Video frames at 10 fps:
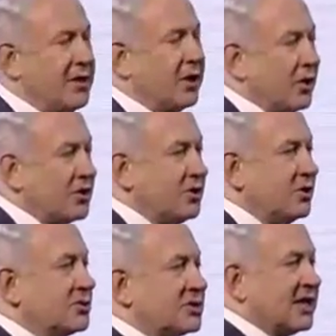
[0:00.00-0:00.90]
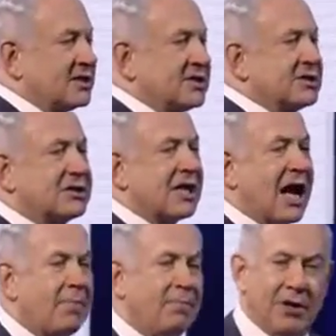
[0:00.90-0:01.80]
news doesn't
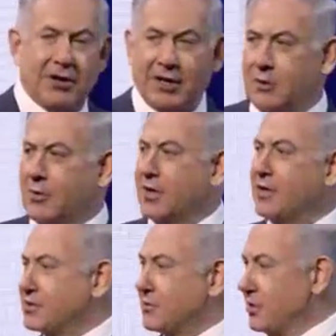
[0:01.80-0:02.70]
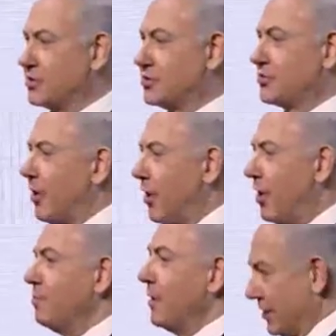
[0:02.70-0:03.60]
stop merely with Israel's
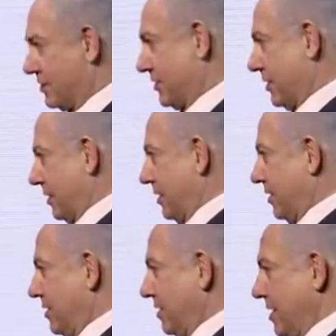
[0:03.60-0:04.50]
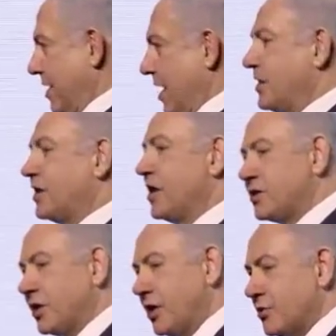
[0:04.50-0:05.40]
strong military. It
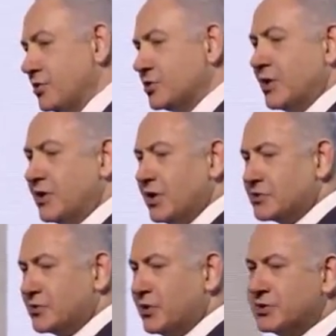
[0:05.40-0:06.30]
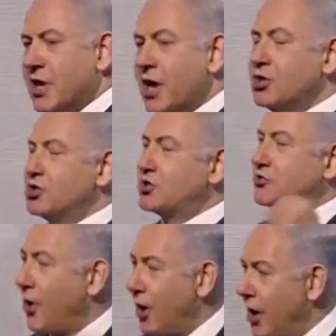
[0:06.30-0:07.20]
continues with Israel's
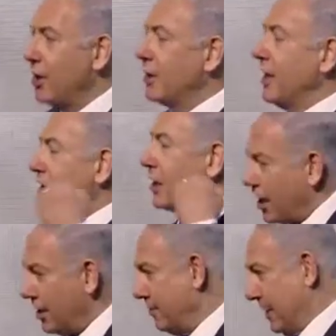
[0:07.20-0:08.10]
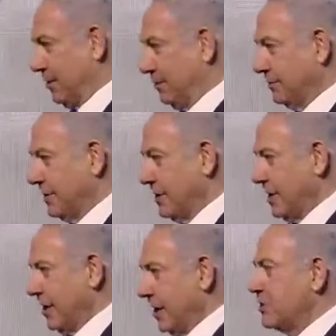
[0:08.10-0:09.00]
strong economy.
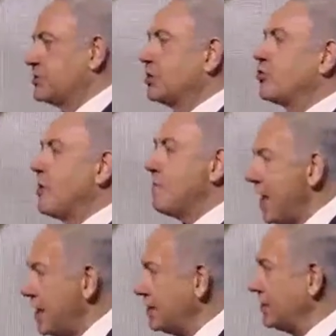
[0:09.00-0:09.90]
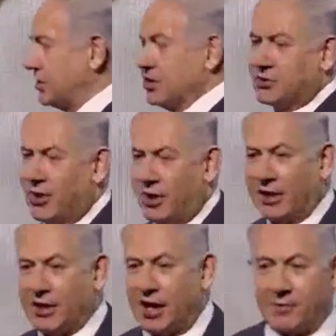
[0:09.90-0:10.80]
It's a tremendously strong
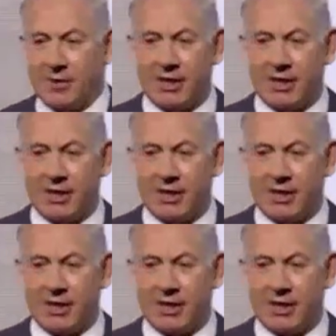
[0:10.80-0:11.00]
economy.